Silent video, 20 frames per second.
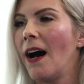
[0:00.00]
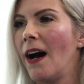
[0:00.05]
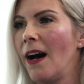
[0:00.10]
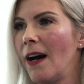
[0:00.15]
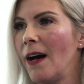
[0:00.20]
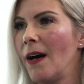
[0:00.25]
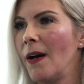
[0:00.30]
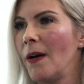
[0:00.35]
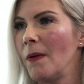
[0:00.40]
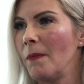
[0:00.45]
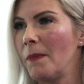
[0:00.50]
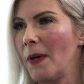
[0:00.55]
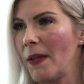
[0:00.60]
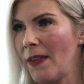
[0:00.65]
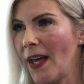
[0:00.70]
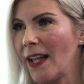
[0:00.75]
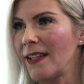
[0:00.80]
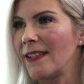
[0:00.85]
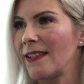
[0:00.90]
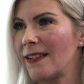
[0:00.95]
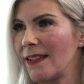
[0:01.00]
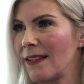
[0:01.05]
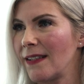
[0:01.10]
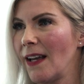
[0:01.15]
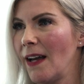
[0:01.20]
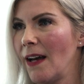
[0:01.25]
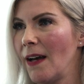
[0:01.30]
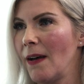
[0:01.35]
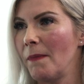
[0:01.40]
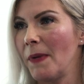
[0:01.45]
But
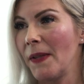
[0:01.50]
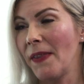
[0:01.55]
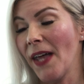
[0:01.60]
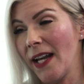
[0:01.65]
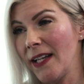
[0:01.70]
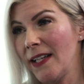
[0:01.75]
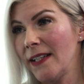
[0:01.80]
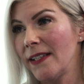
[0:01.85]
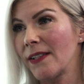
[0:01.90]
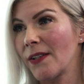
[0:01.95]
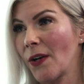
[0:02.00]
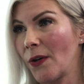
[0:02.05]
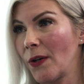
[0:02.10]
that is